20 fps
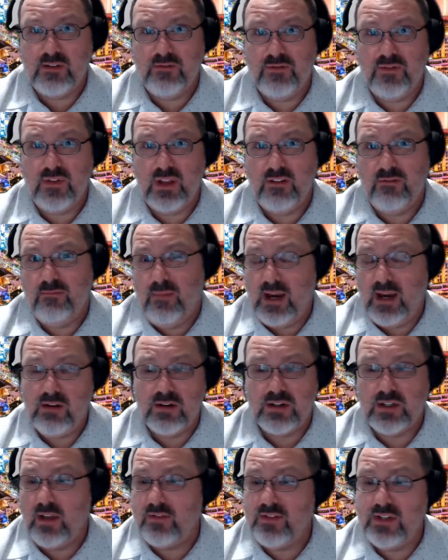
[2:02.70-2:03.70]
if
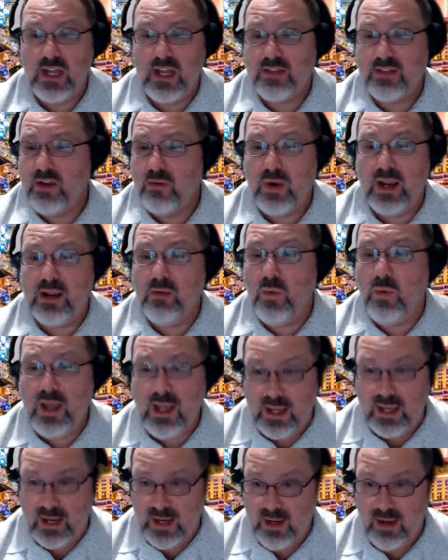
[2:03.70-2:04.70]
Microsoft's not the right
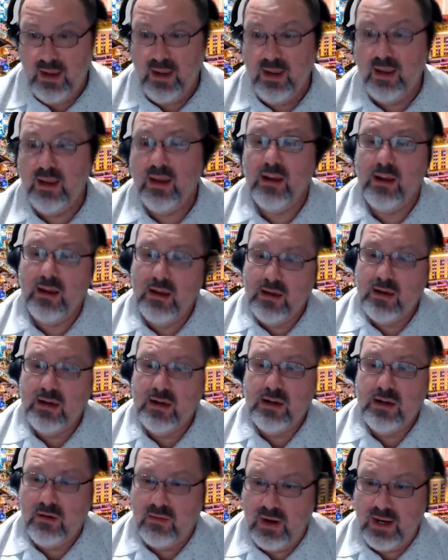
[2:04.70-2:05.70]
way,
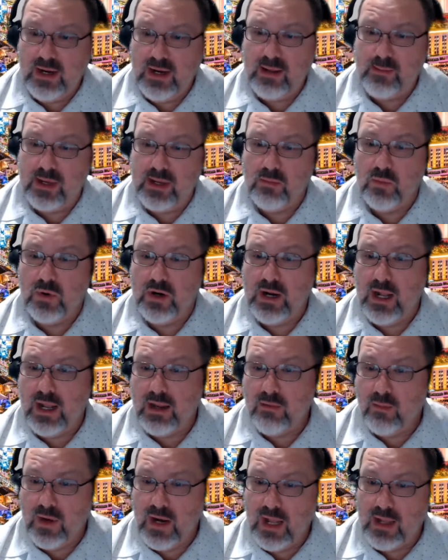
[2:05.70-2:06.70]
right? I mean, we
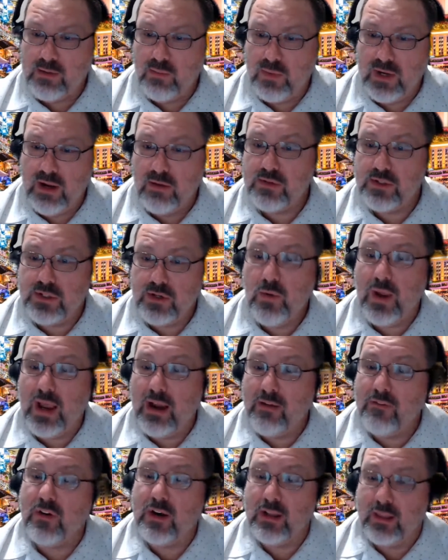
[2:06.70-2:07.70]
don't do
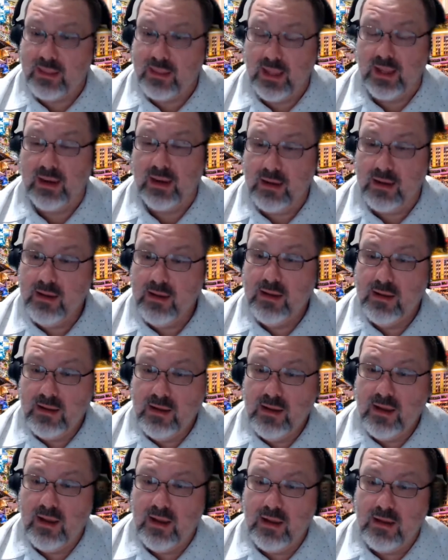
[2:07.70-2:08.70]
everything.
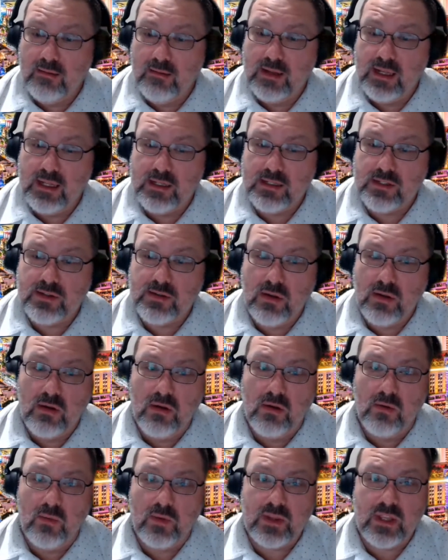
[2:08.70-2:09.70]
And
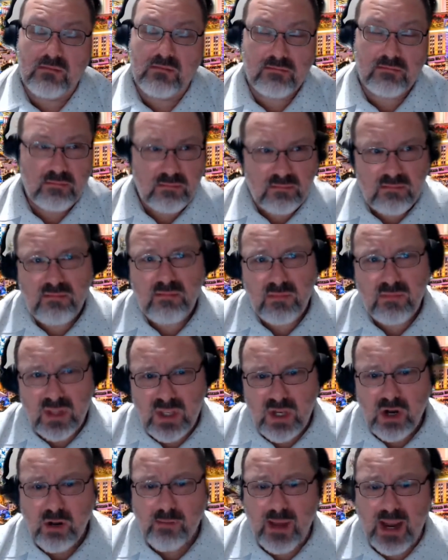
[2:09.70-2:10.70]
so,
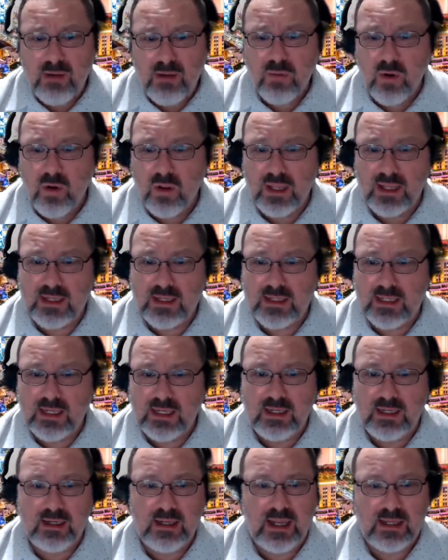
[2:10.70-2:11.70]
my role as
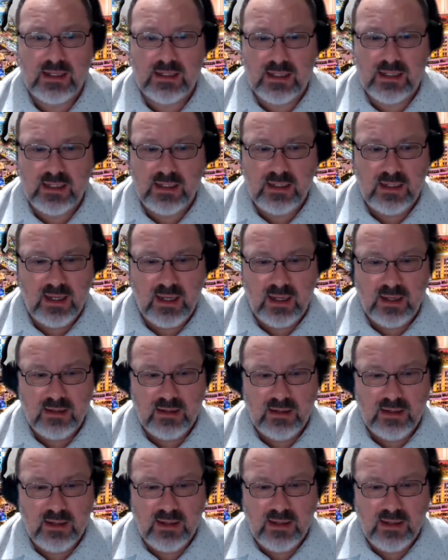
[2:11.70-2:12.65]
the